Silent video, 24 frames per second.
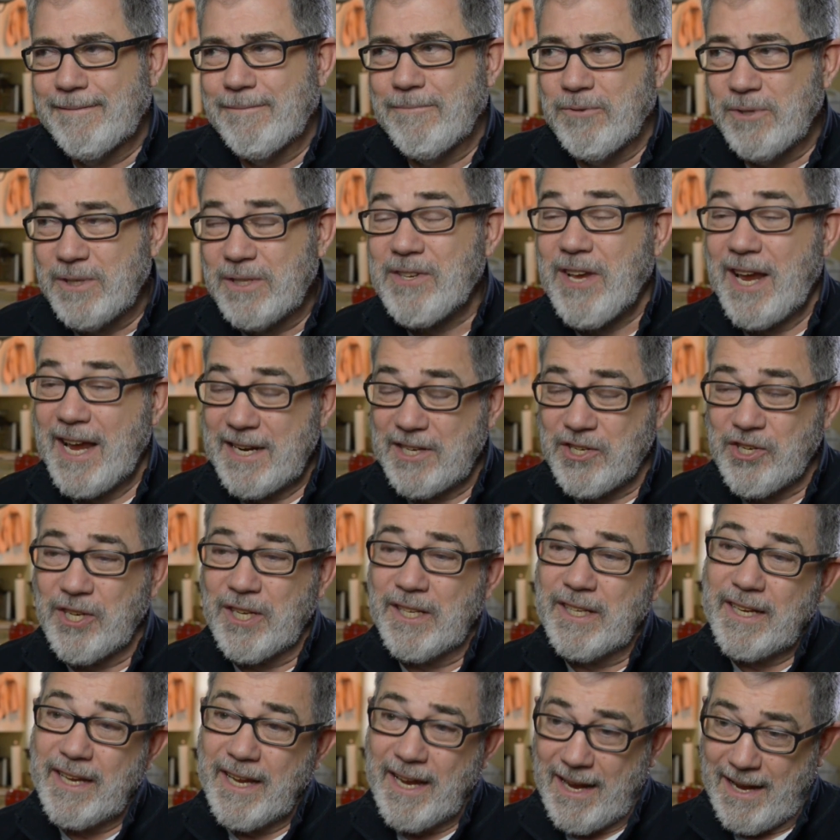was
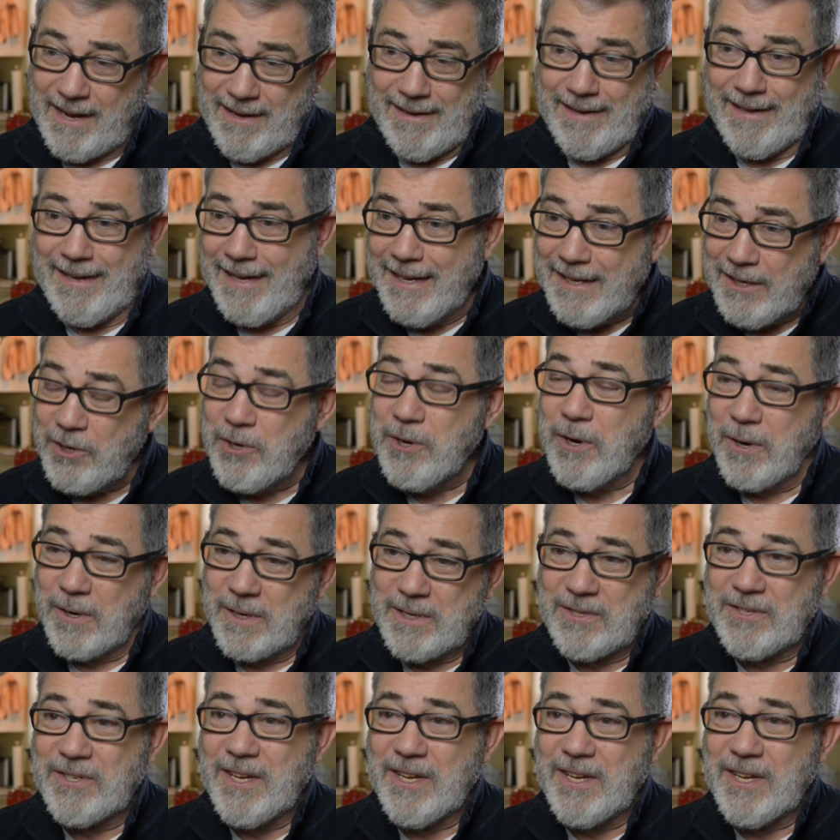actually in New York